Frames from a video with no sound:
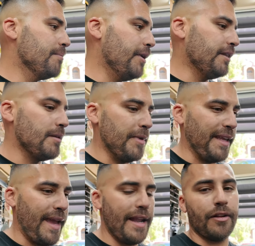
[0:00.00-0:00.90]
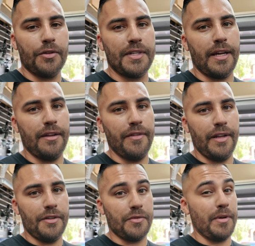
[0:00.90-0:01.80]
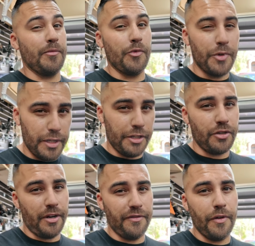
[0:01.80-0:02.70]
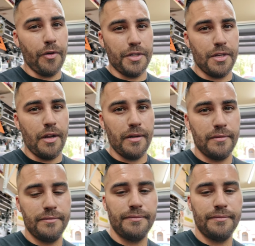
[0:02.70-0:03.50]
But the mechanical side of it is what I'm really trying to focus on.